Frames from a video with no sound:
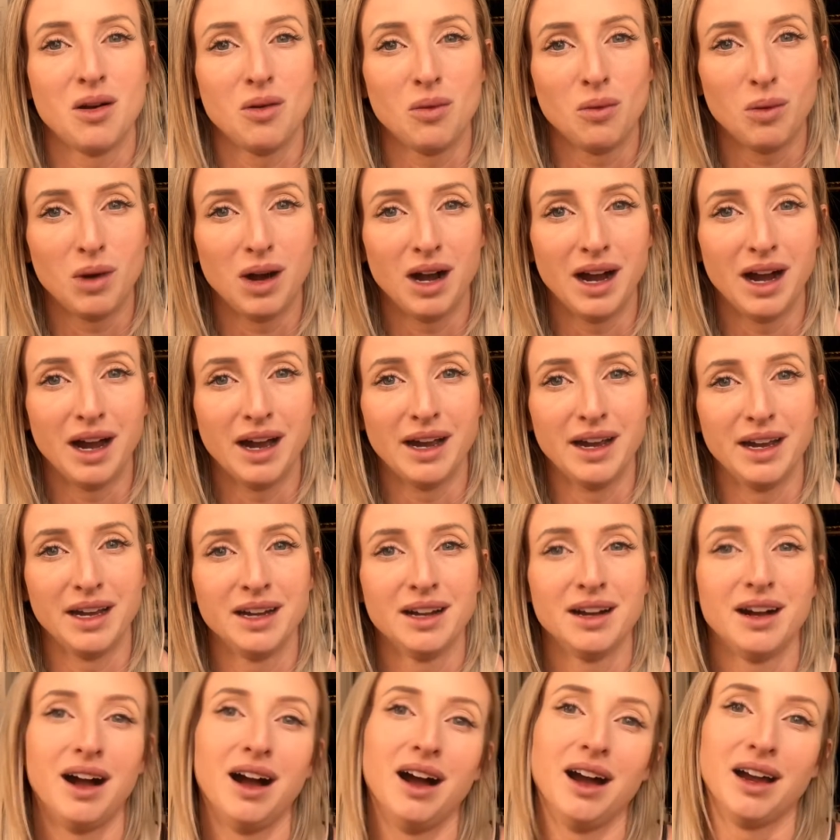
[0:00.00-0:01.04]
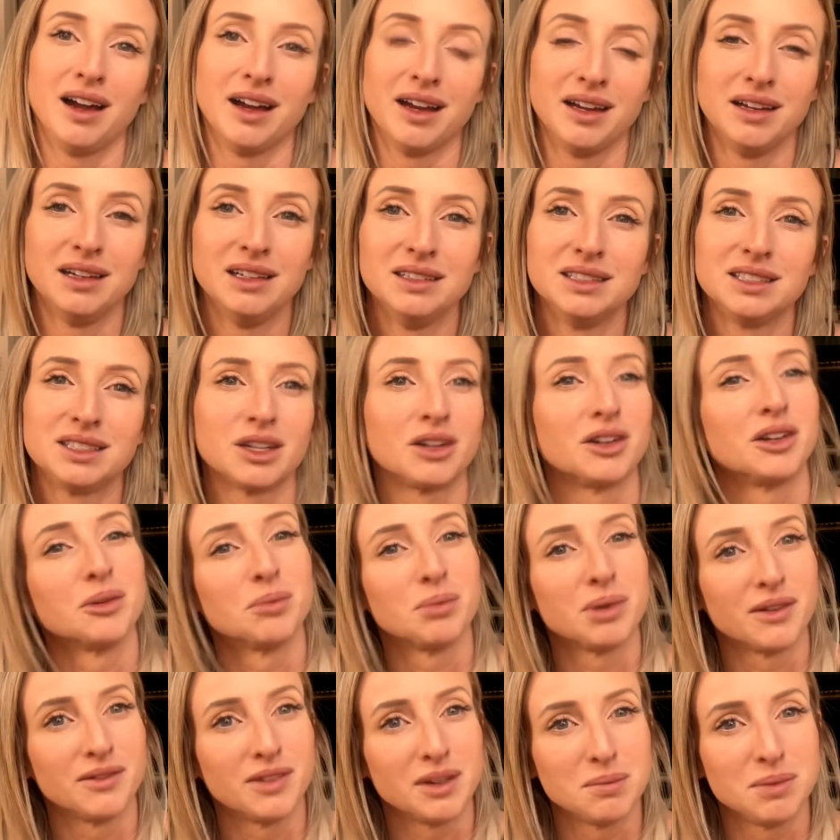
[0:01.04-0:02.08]
why I started
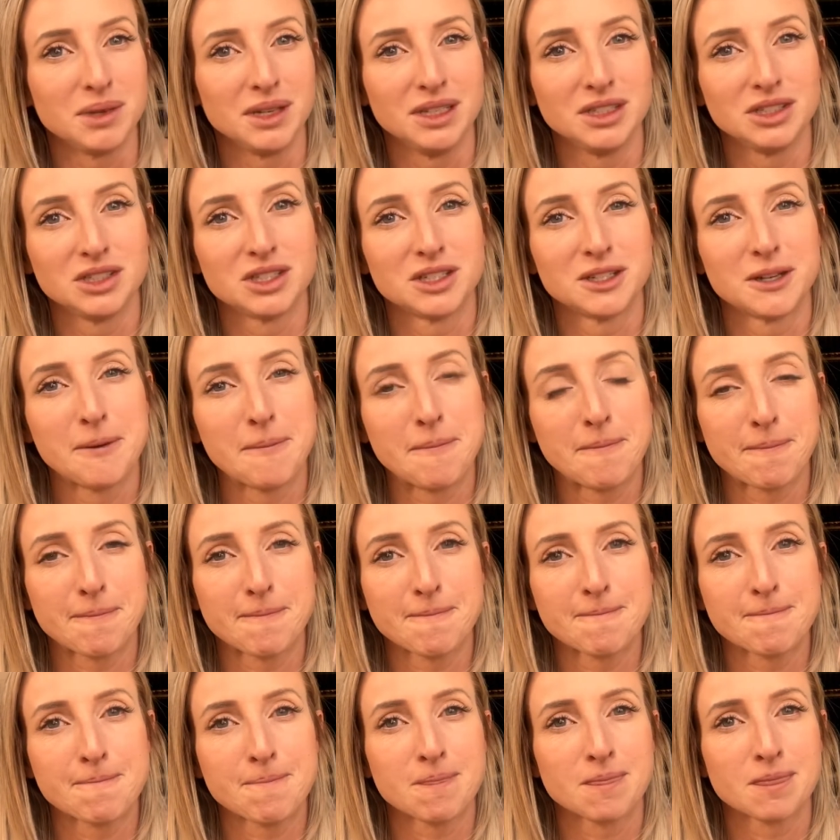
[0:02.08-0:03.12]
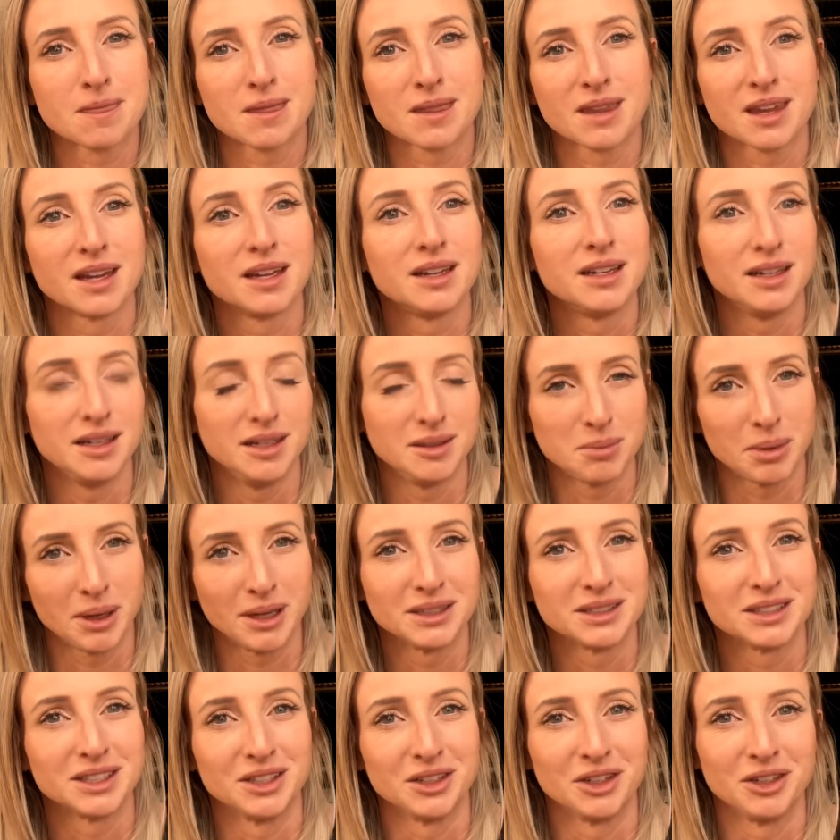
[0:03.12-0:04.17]
Privy Peach in
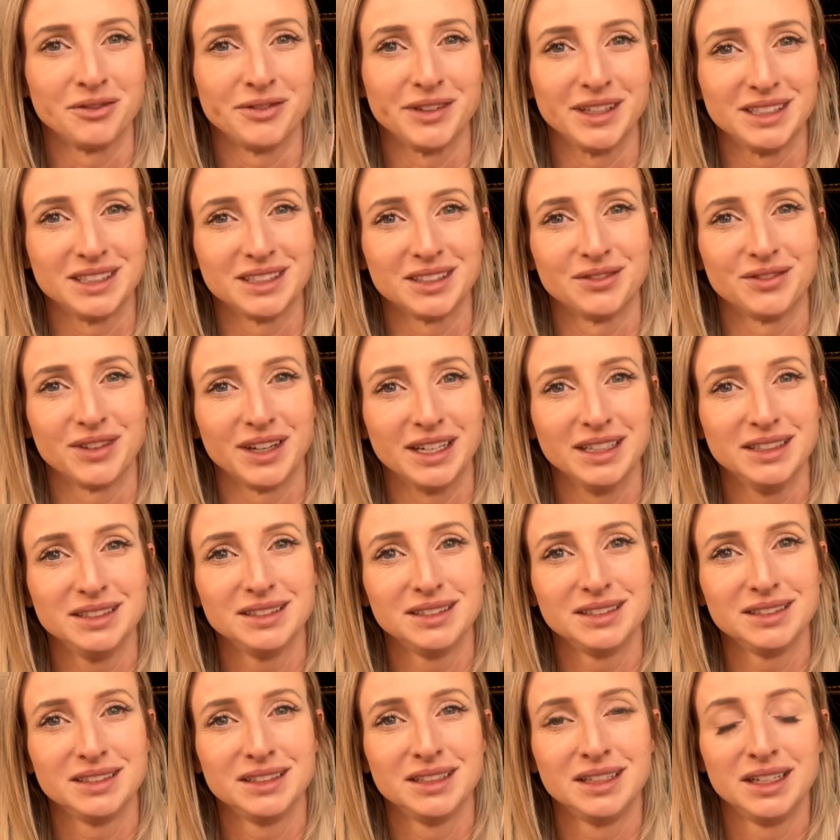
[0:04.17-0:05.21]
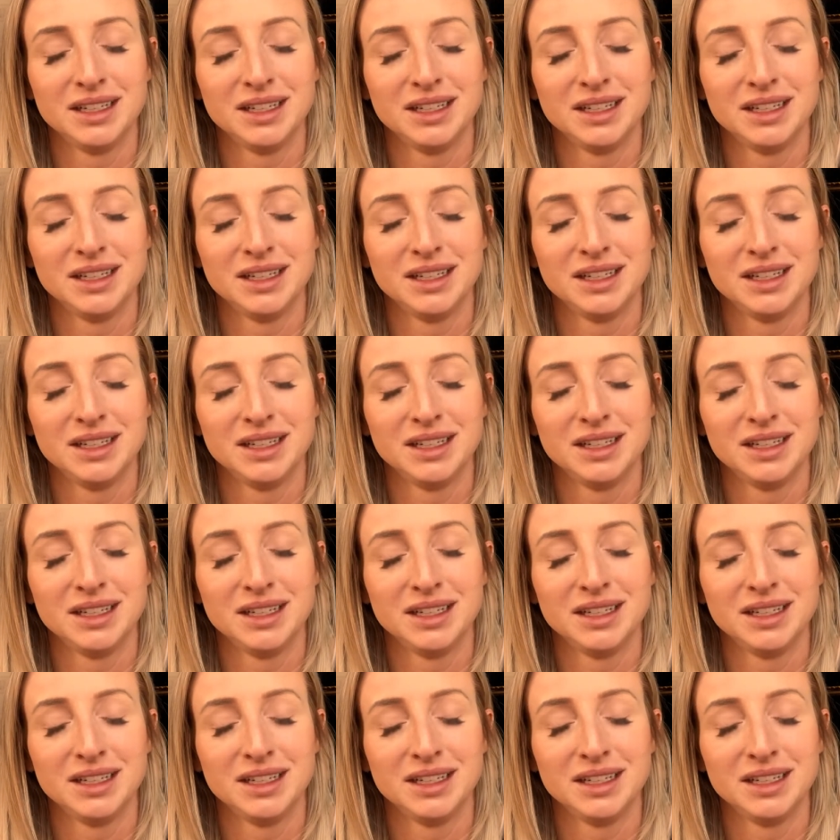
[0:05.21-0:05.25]
person or face to face.